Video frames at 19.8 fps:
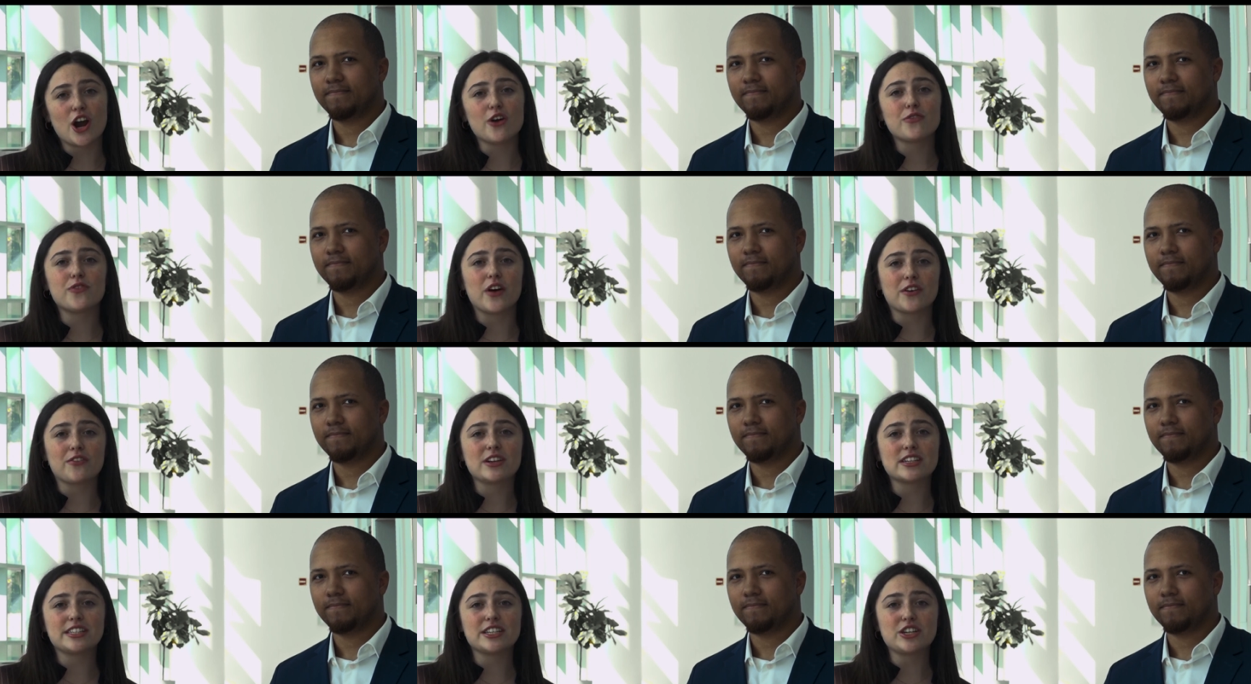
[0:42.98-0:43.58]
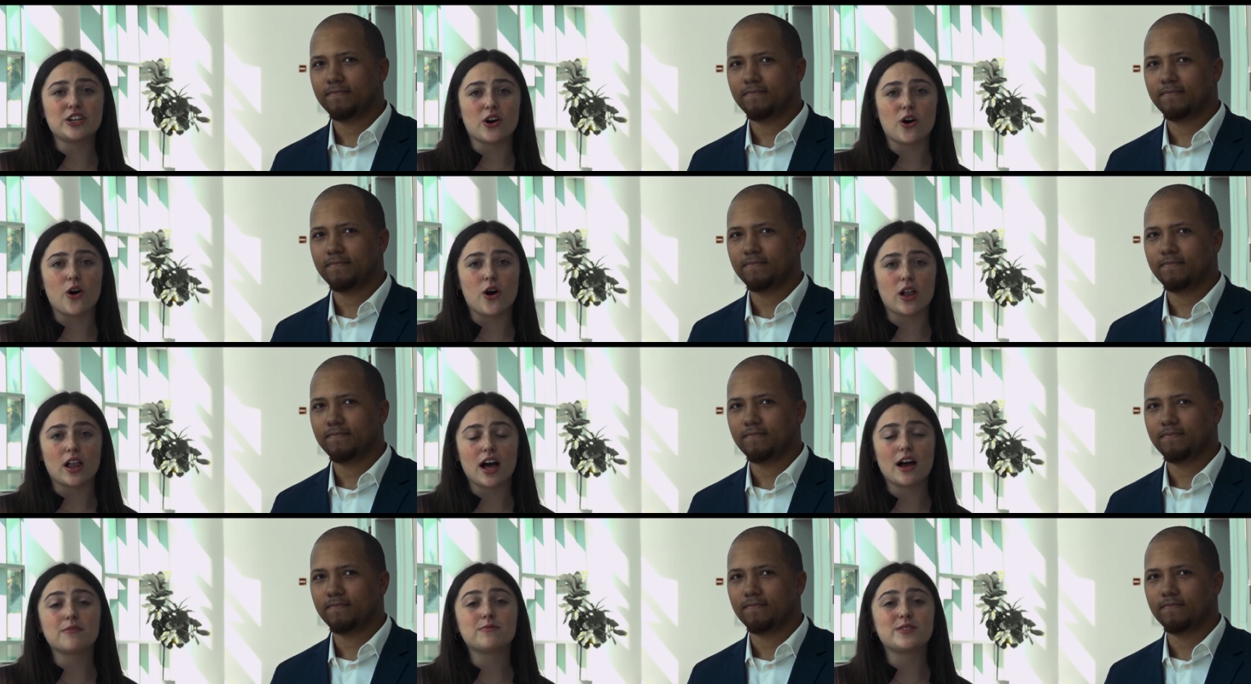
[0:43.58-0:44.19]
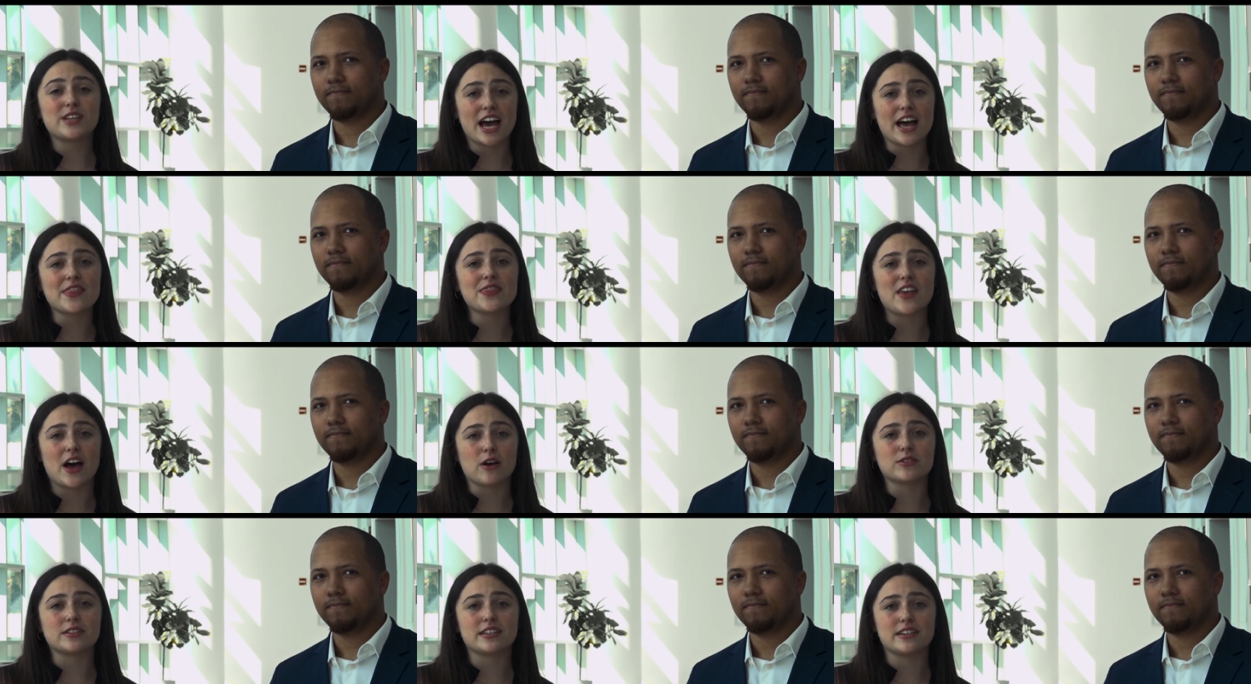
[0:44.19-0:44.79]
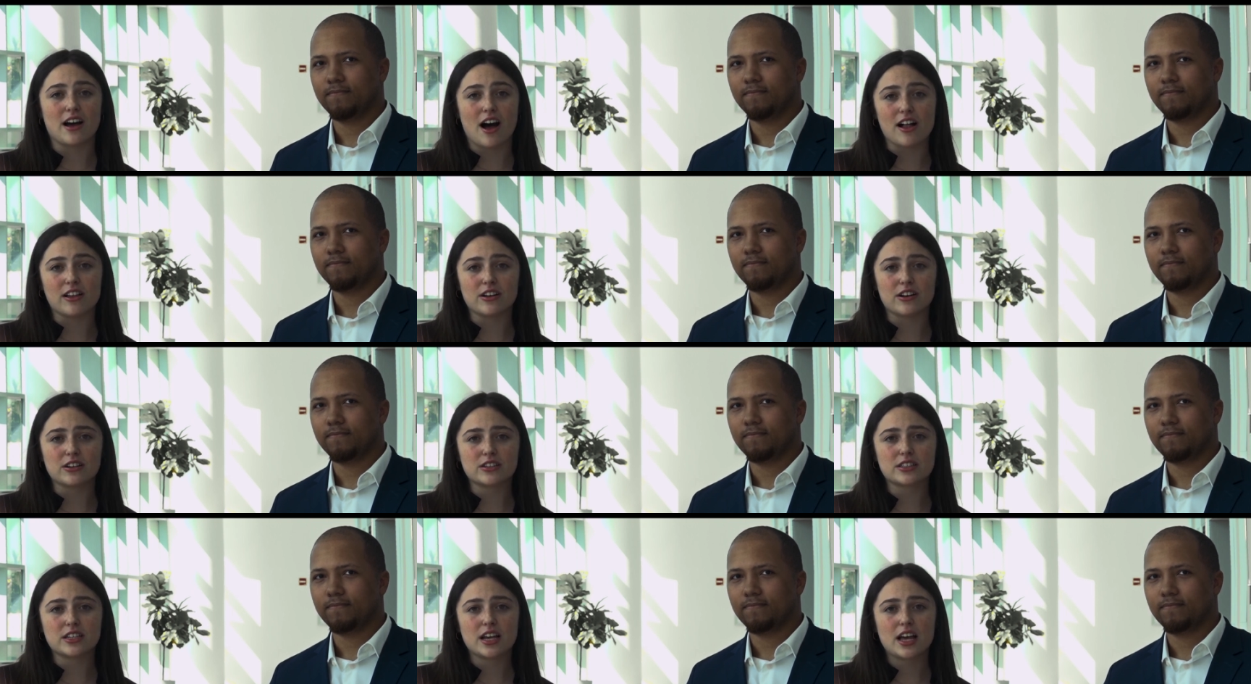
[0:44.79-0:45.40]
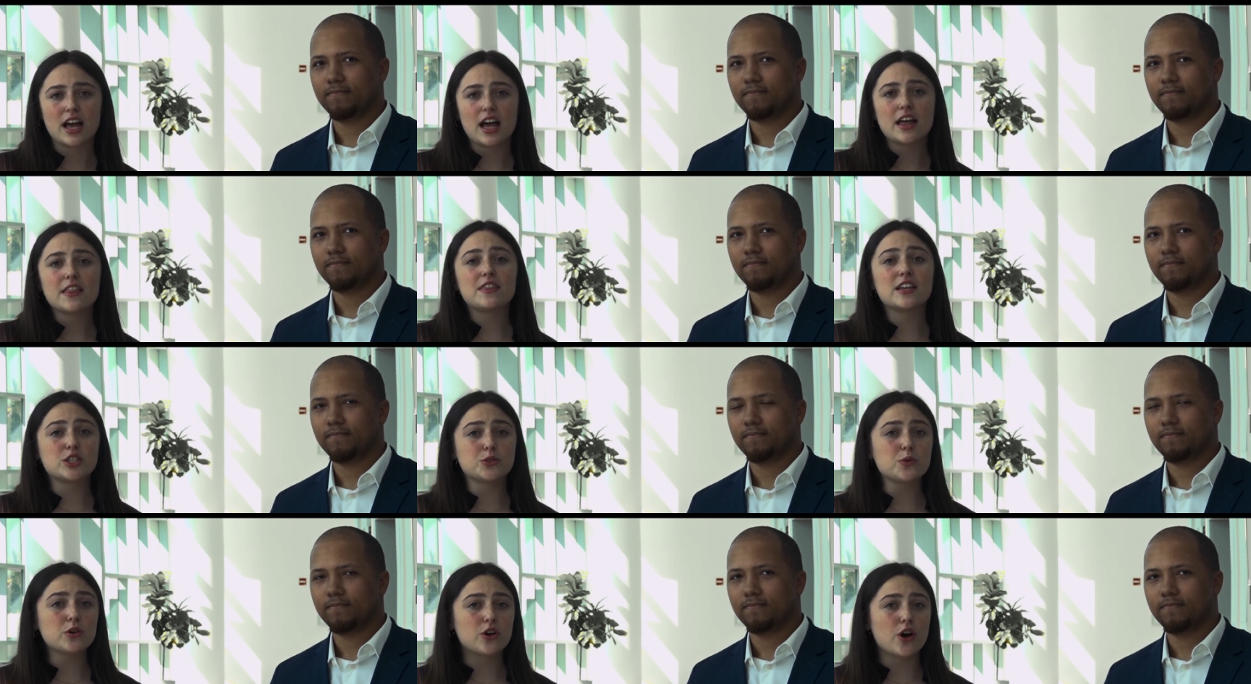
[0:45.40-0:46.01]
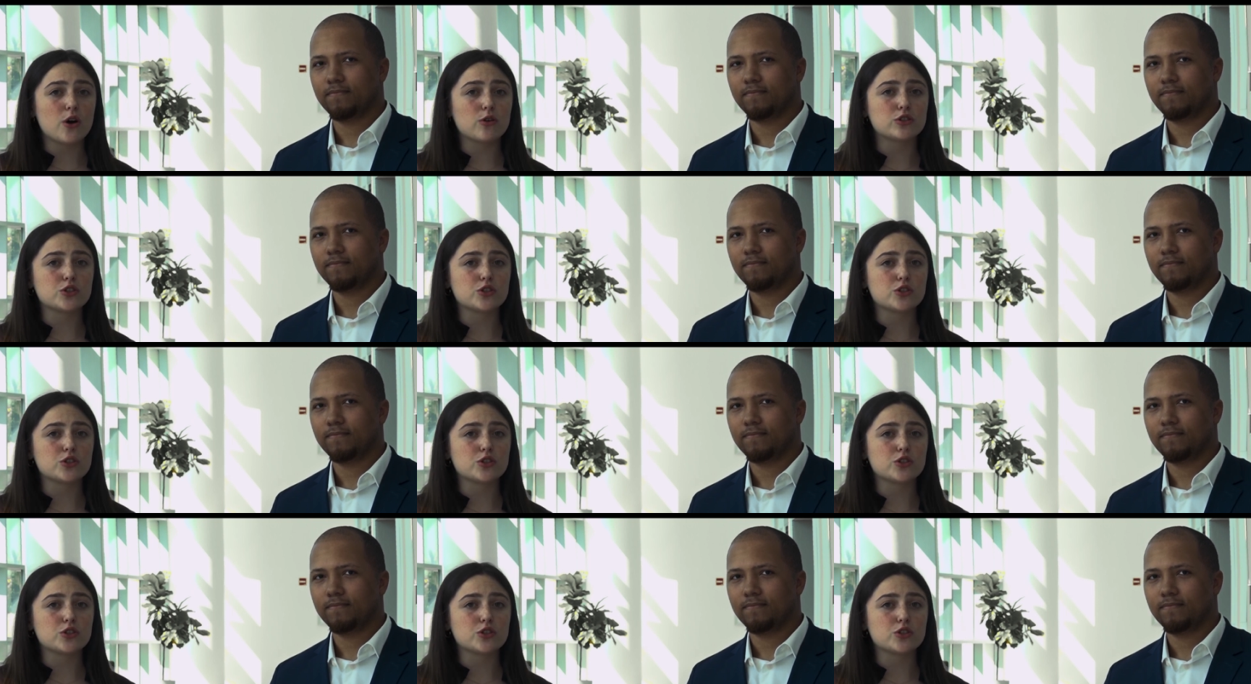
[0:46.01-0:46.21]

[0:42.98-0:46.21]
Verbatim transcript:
Speaker 1: our fundraising goal of $10,000. This will go